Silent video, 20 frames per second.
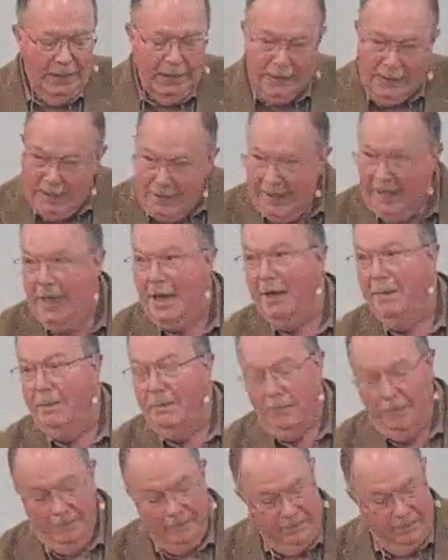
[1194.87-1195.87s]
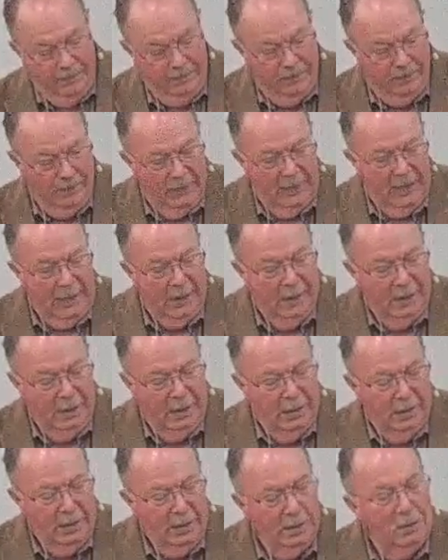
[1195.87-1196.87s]
To them,
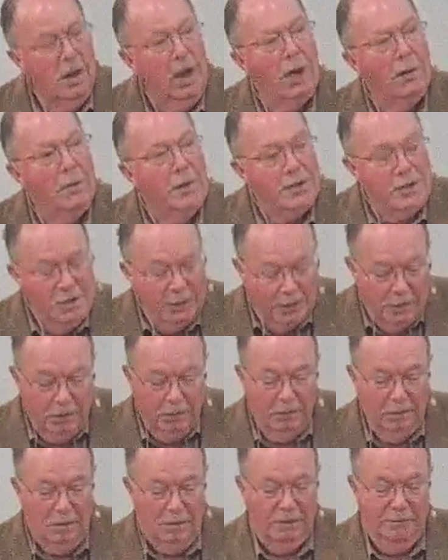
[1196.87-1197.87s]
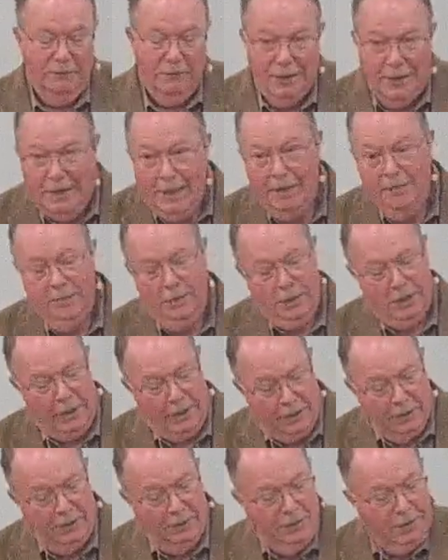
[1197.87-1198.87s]
the law was a tool for them to
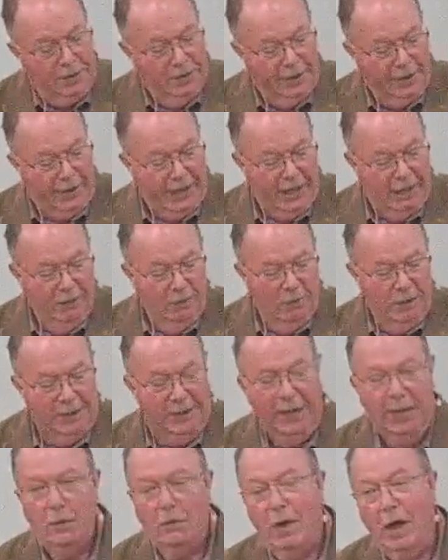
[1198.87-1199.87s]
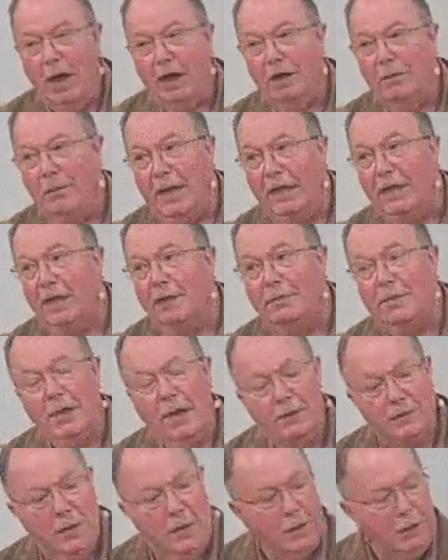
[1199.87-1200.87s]
use to get what they wanted and make
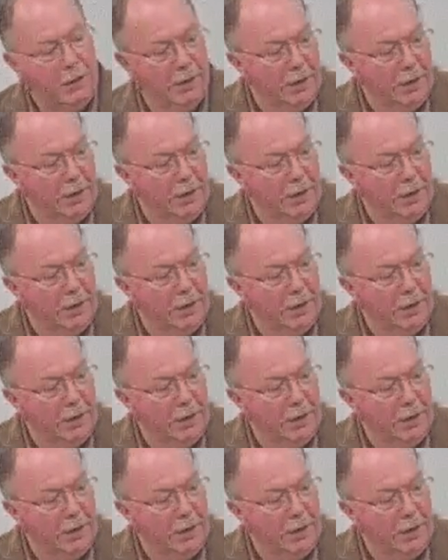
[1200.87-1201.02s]
themselves look